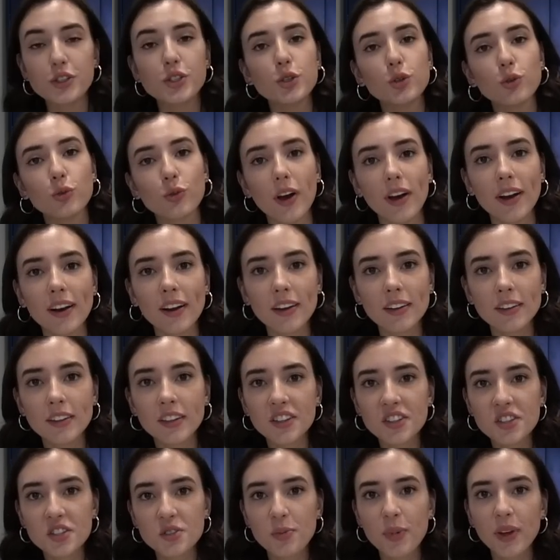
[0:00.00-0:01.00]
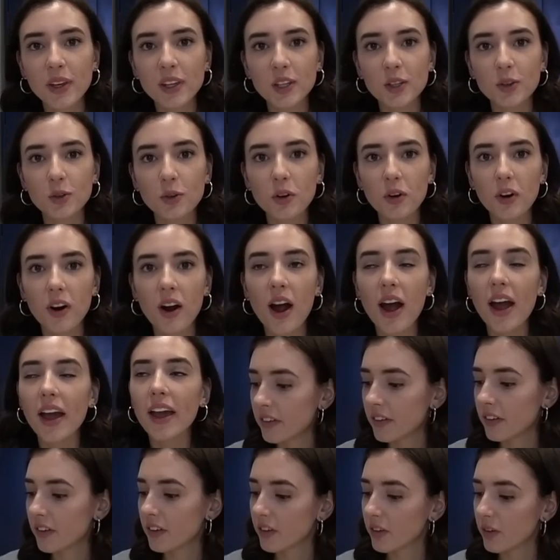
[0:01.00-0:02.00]
Do red onions make you cry
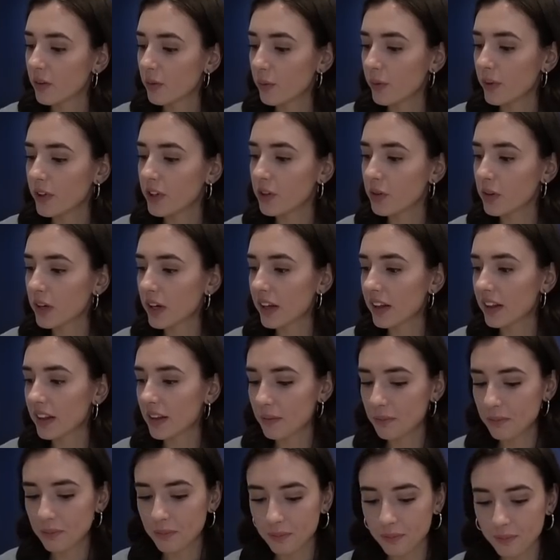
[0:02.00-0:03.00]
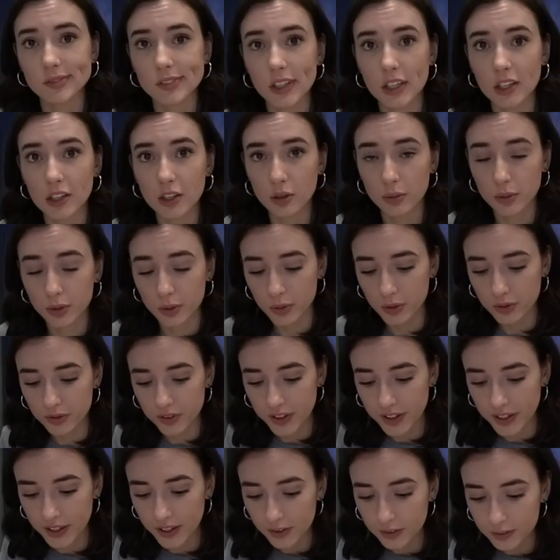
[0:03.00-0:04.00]
when you cut them? I don't know, but we'll
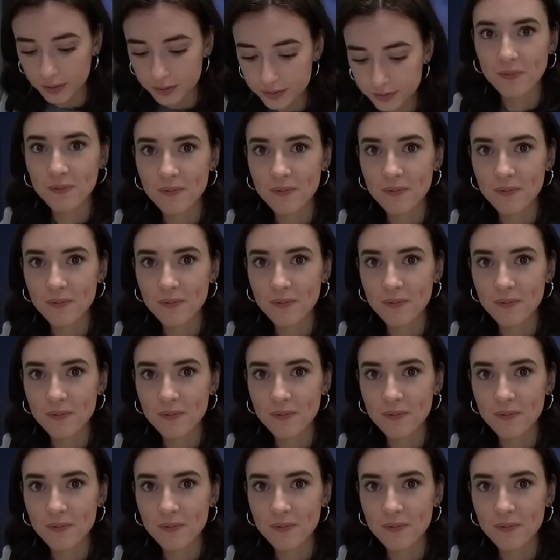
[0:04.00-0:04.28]
find out.